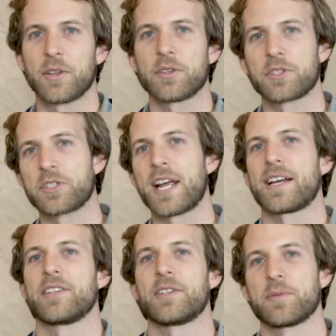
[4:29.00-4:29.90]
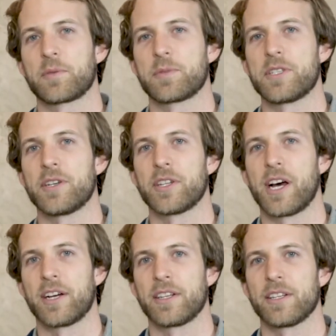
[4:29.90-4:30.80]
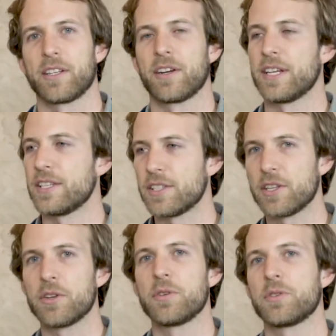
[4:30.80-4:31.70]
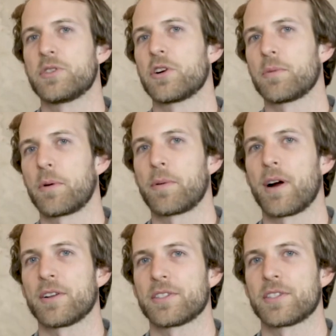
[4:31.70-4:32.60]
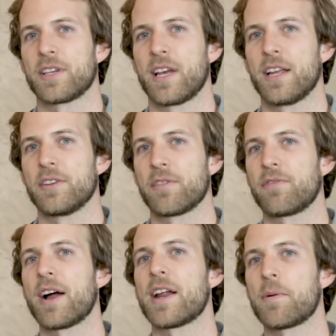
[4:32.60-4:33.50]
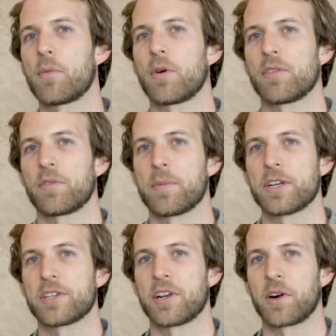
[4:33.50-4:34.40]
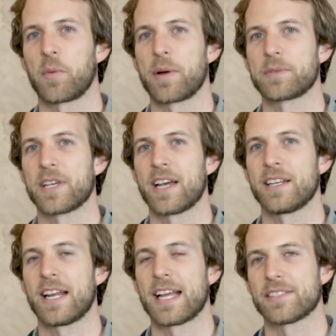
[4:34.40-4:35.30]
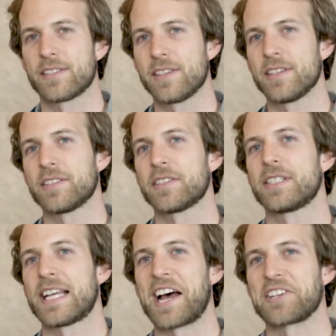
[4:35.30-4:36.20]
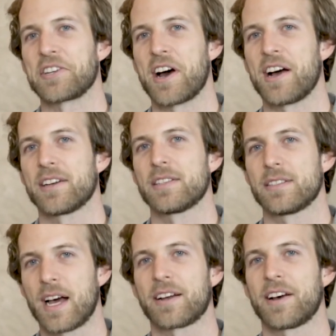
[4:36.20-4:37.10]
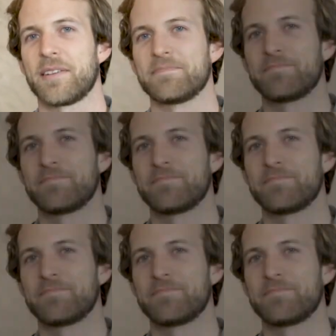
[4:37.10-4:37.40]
those are stacking clips from Steel Dog. They're easy to use, durable parts, and you can find out more information on our website at steel-dog.com.